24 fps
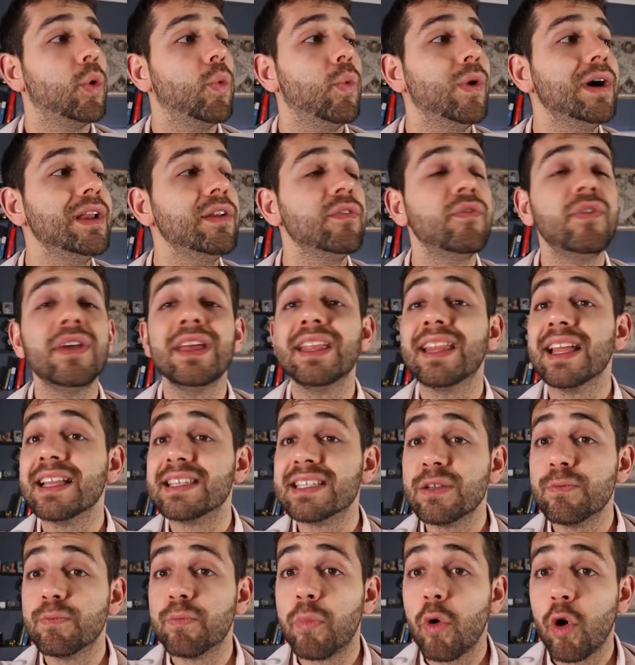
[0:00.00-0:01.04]
One thing
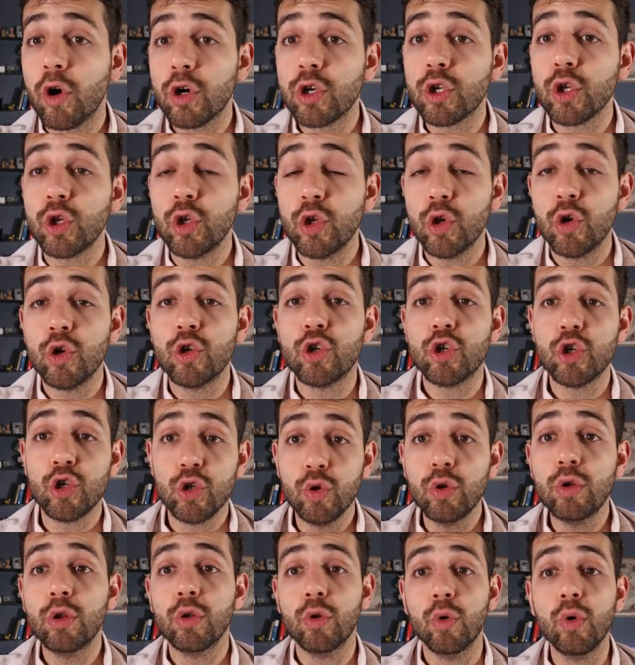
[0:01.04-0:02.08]
that's important you
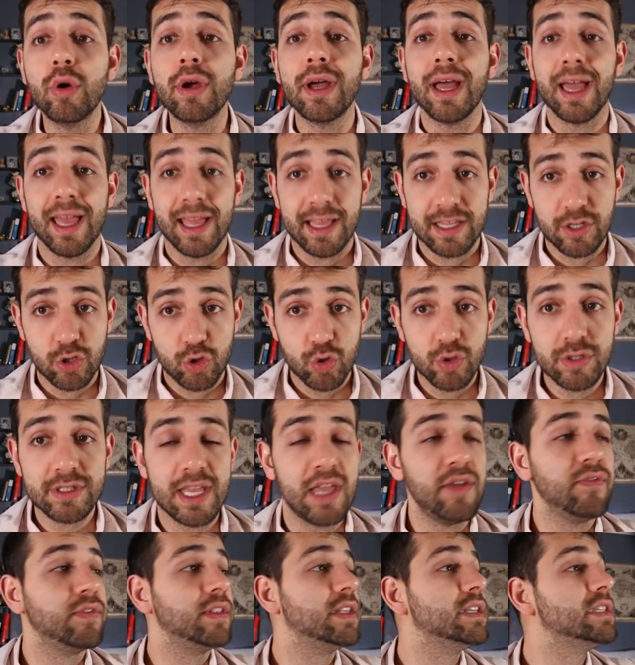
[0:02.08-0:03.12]
should look and to
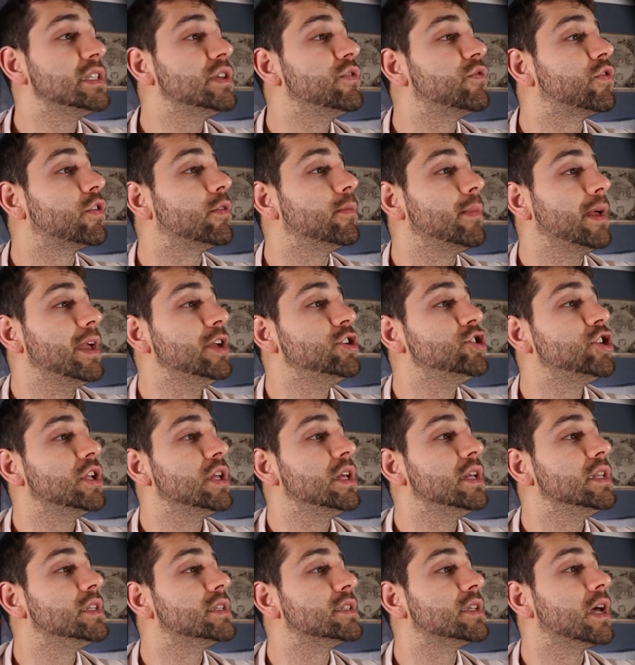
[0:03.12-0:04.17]
save this
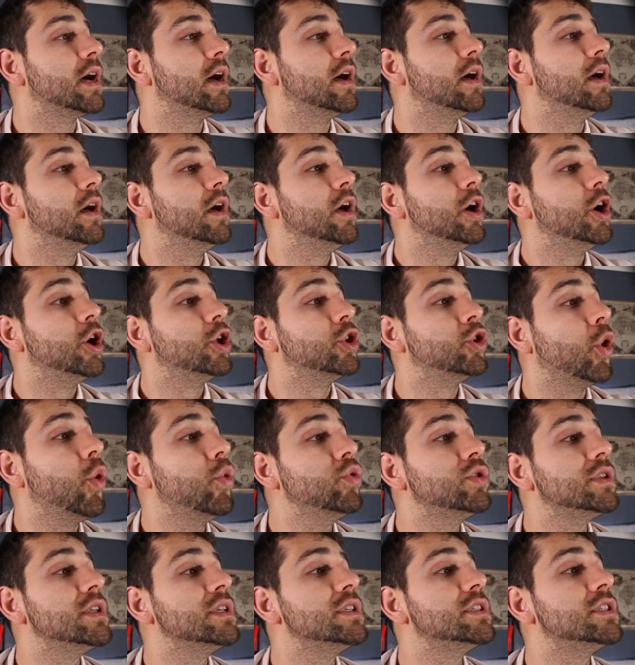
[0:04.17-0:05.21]
information, it's
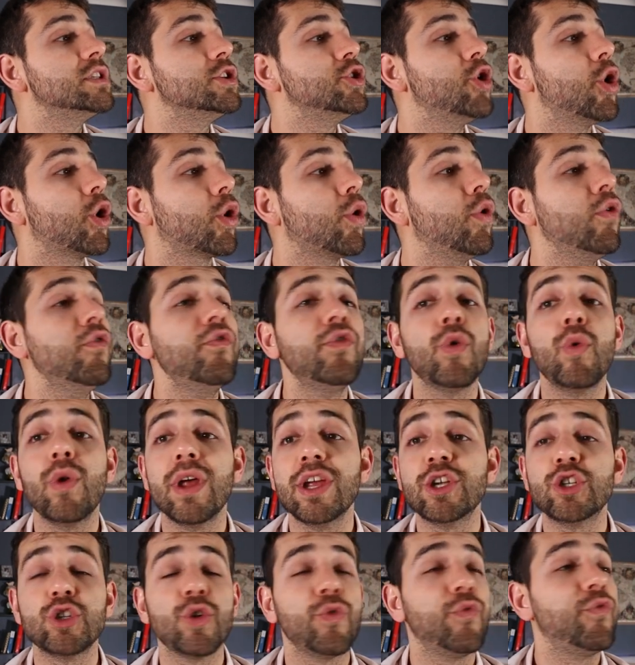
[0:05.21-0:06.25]
notice your
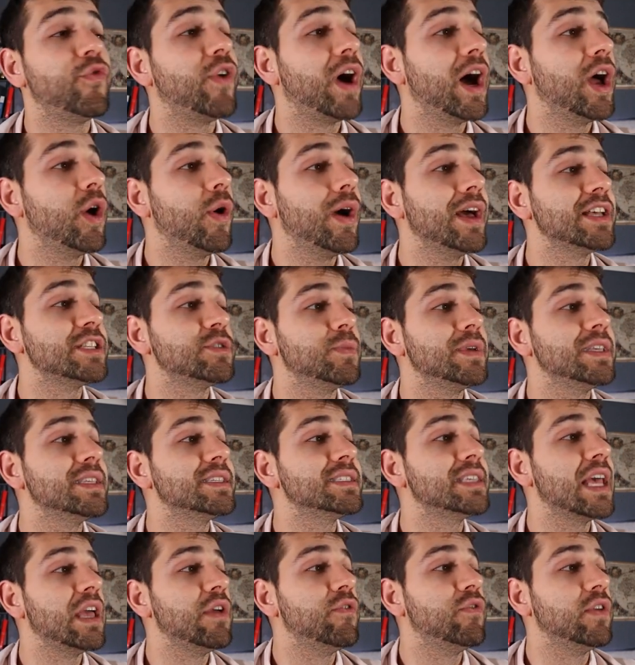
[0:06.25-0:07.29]
configuration file has been
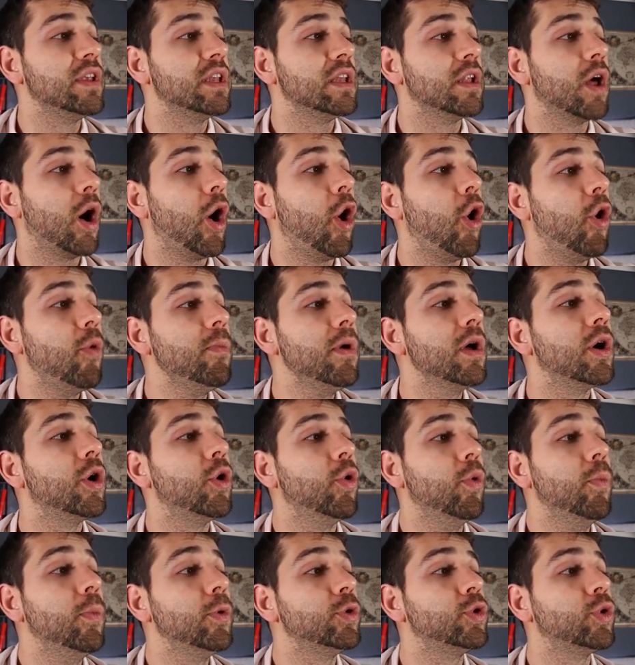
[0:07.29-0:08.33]
saved in home
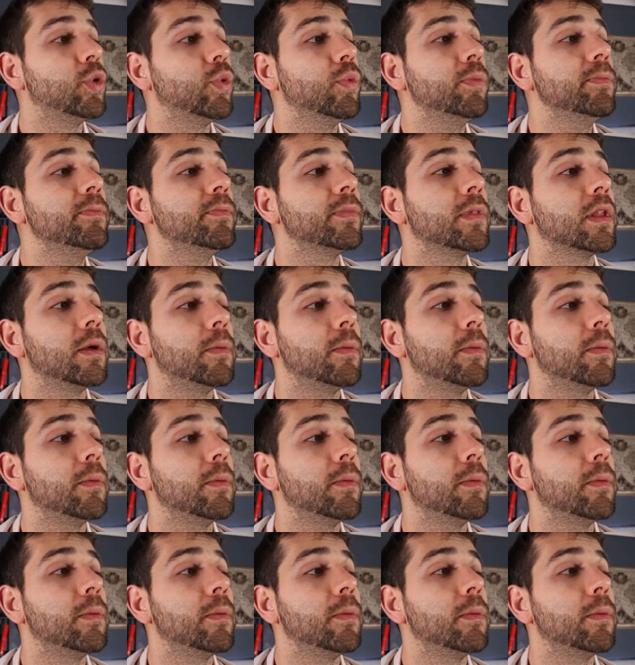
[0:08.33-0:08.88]
ubuntu.config